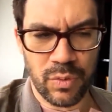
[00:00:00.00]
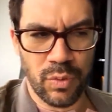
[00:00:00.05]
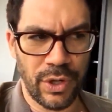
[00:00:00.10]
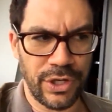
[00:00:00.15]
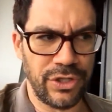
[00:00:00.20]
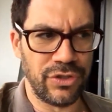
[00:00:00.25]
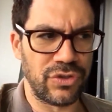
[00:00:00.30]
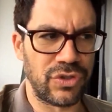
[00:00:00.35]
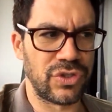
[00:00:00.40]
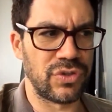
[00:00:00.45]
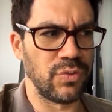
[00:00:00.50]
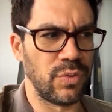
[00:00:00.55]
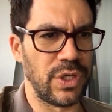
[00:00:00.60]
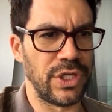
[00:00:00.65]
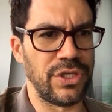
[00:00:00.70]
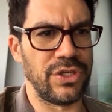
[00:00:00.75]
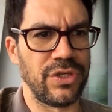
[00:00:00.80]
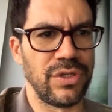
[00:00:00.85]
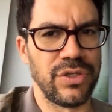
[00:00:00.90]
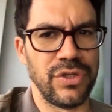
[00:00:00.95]
what
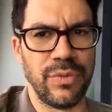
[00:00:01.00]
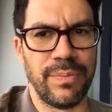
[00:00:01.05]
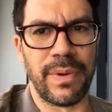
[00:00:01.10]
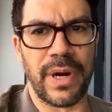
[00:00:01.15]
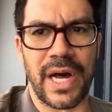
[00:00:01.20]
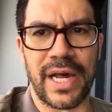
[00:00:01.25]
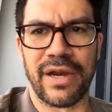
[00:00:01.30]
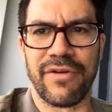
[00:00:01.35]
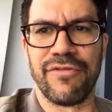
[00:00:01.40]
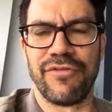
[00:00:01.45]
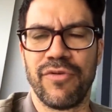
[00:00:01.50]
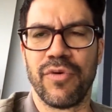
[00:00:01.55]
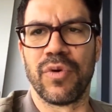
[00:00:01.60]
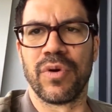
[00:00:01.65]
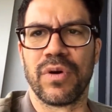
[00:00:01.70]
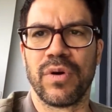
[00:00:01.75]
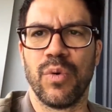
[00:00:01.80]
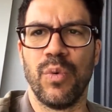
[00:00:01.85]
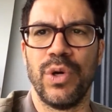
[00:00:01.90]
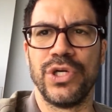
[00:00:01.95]
you bought it
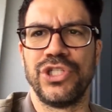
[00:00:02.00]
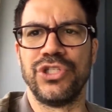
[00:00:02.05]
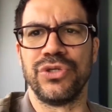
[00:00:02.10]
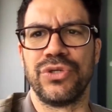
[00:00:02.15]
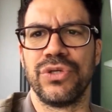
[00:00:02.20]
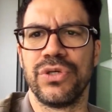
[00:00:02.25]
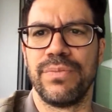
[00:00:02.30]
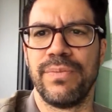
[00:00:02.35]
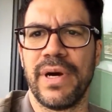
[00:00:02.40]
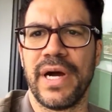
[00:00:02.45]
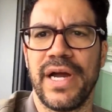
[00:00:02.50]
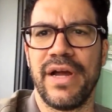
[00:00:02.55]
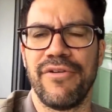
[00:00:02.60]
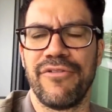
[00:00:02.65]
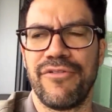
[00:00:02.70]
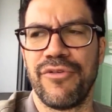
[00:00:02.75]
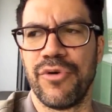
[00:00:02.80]
for, or what you could buy it